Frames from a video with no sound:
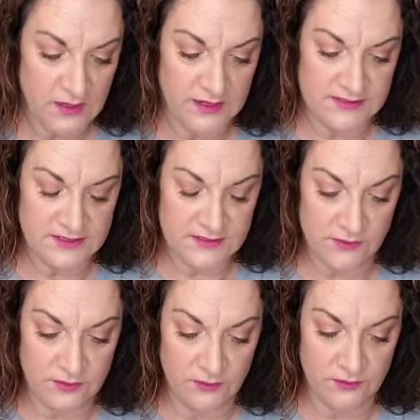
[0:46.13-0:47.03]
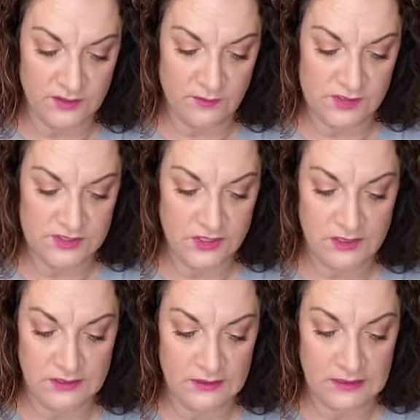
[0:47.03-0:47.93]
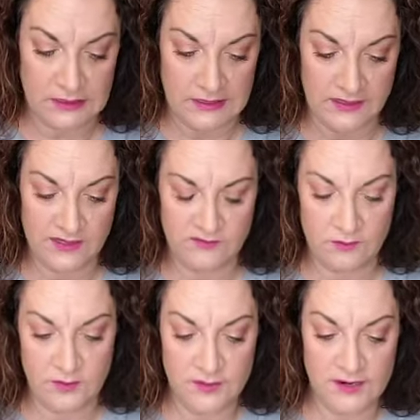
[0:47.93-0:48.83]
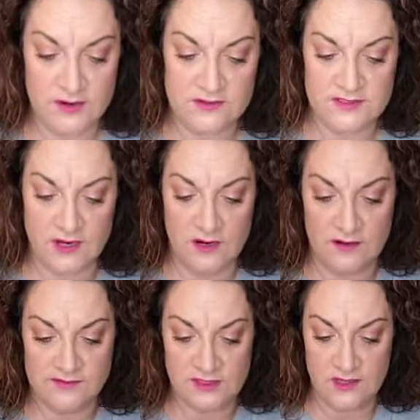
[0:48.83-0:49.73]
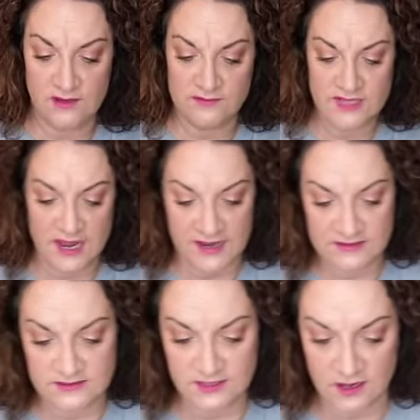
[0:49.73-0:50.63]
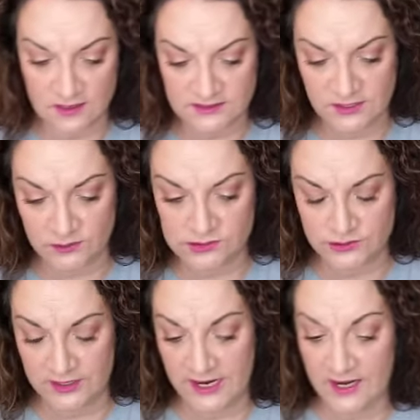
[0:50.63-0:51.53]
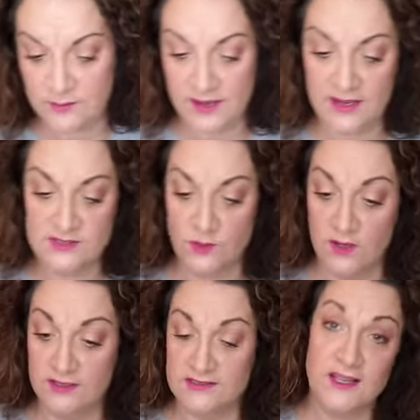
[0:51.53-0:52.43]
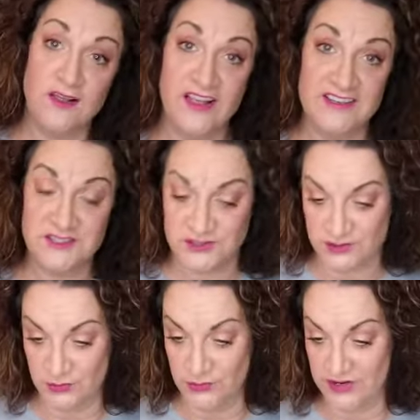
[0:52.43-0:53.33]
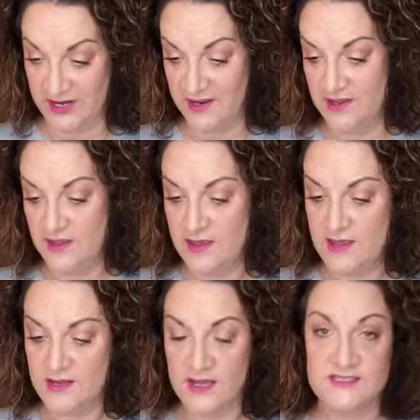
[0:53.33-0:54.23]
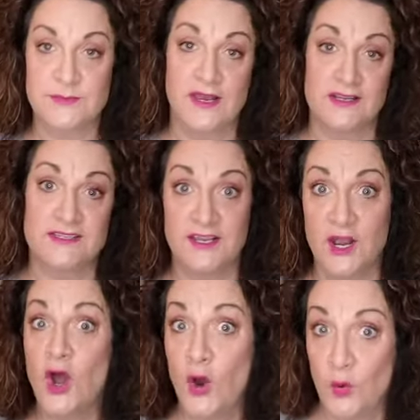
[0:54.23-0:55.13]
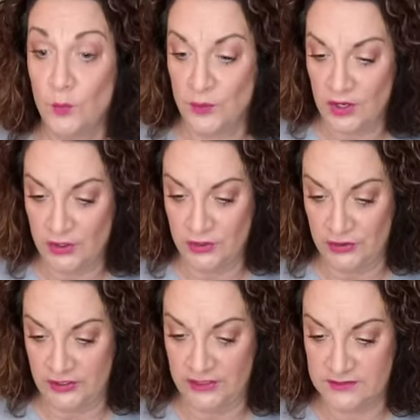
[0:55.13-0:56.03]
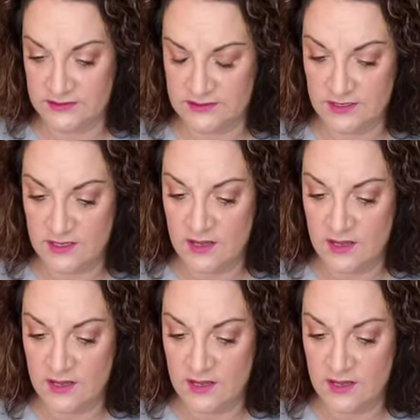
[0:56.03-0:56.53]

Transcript: And it says on their little invoice, you get, get anything from apparel, scarves, gloves, hats, socks, hosiery, handbags, wallets, sunglasses, jewelry, cosmetics, and home goods.